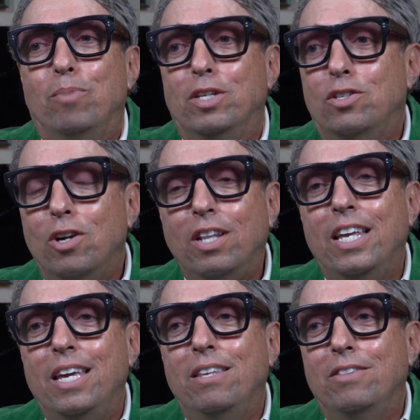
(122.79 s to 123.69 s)
But
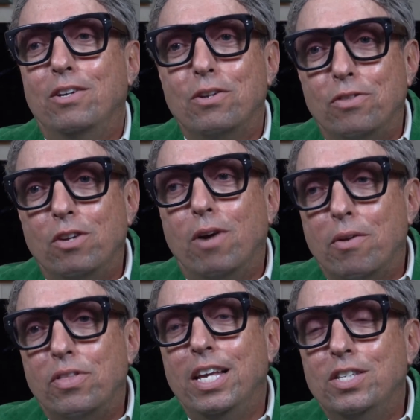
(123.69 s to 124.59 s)
certainly there, there
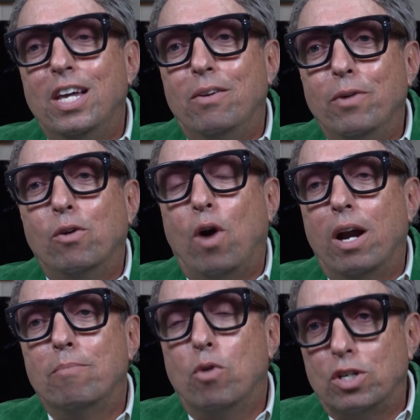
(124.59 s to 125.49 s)
are things that
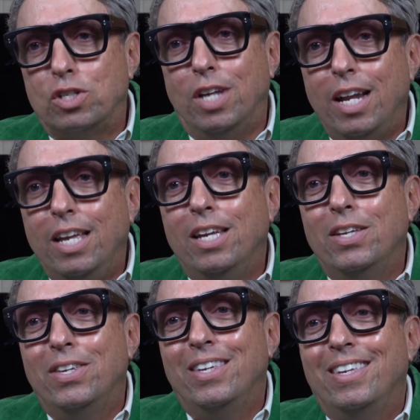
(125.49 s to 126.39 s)
require more study.
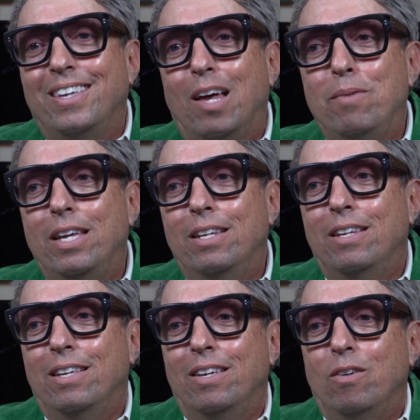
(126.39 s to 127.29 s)
I mean,
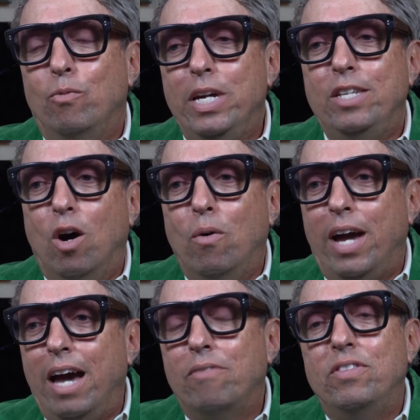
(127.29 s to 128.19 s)
we don't
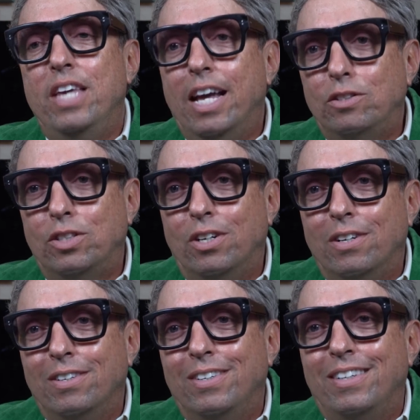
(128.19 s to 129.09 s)
have the answer
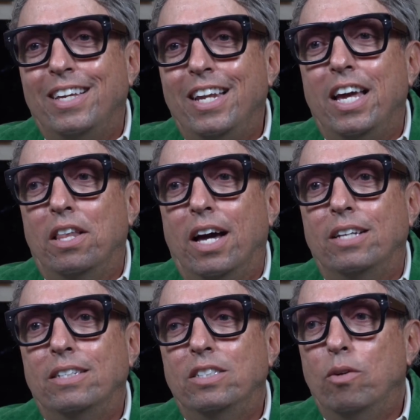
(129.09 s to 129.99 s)
in
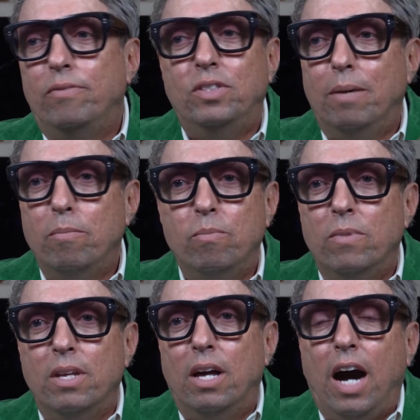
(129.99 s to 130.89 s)
ALS. And so if some
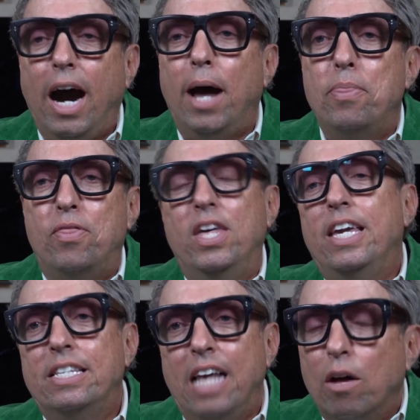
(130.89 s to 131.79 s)
odd
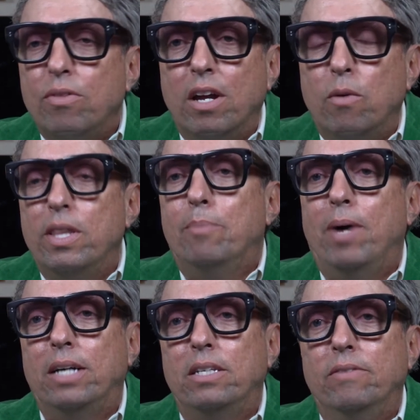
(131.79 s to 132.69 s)
thing is out there with a
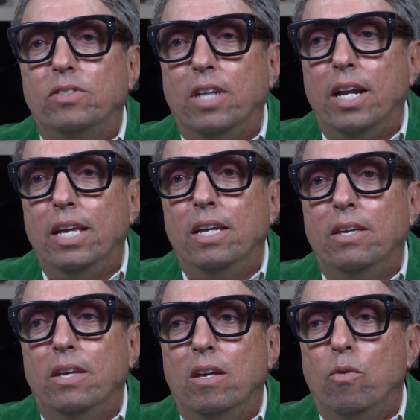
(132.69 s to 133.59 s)
positive study,
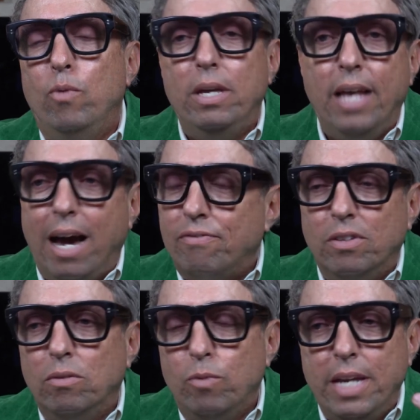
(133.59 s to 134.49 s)
we'd have
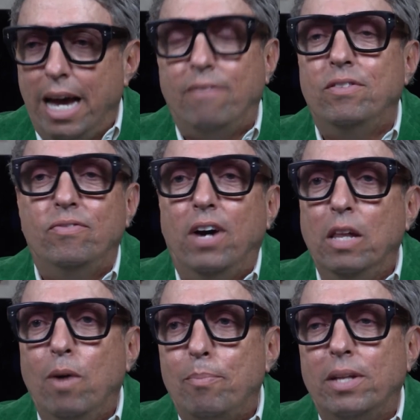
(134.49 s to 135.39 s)
to, we have to
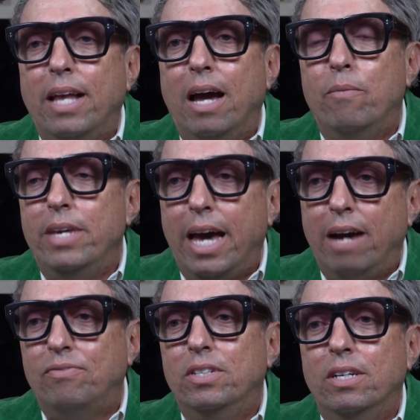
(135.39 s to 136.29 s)
follow up on that. We
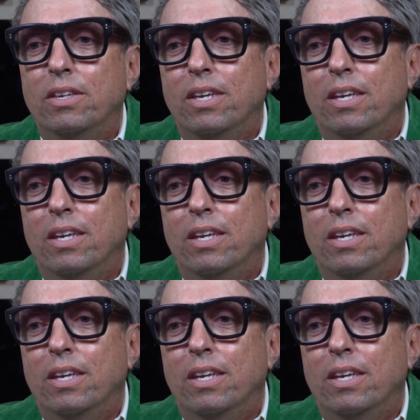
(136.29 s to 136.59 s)
have to,